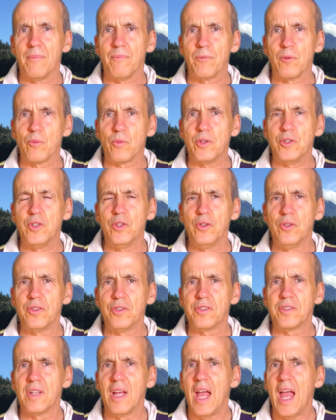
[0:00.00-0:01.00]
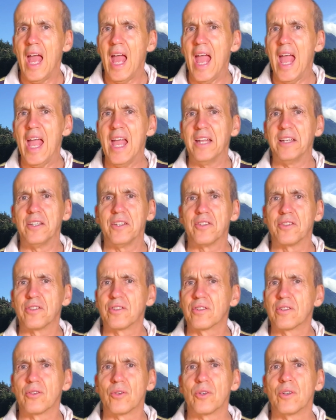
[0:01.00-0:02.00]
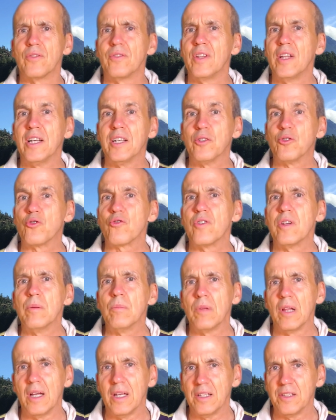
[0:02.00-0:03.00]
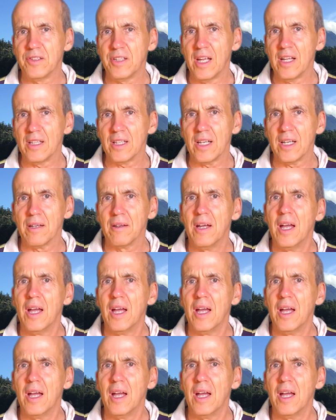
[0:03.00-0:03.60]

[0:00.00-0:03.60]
reduced and it's sort of like dreamlike sailing.